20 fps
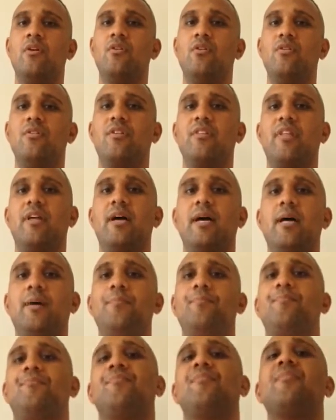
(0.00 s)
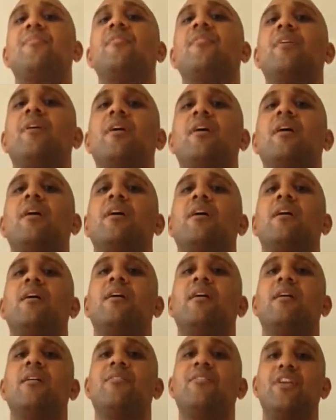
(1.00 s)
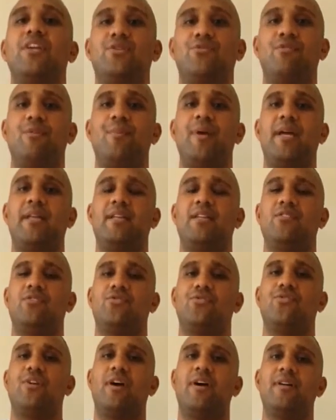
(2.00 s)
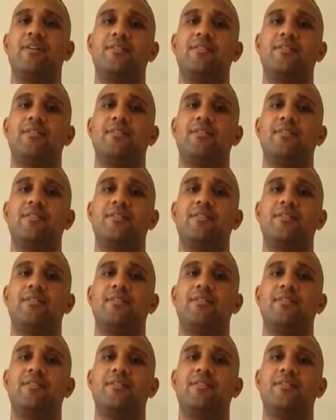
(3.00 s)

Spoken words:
Under the arm, this remaining stress.